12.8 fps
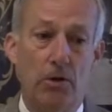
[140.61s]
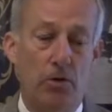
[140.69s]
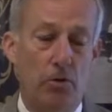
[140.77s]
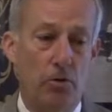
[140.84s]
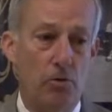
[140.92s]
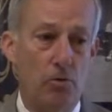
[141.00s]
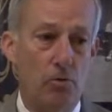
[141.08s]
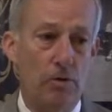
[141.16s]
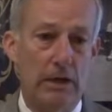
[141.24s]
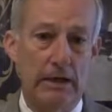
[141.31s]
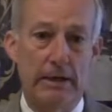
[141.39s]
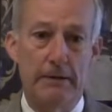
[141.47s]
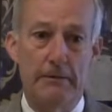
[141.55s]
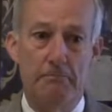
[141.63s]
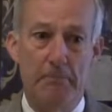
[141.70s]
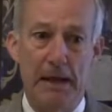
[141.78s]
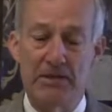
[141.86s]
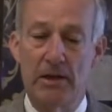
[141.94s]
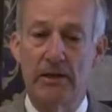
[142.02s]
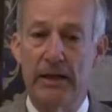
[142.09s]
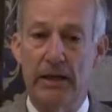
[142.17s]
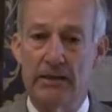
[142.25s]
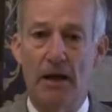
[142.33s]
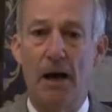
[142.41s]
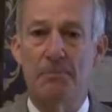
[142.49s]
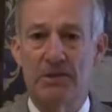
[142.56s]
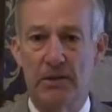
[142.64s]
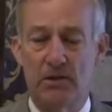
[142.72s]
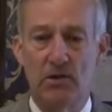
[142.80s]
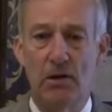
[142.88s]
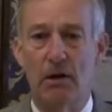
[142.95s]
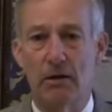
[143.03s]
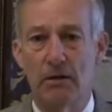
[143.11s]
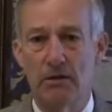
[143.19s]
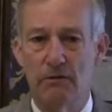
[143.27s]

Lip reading: who basically adopts this young,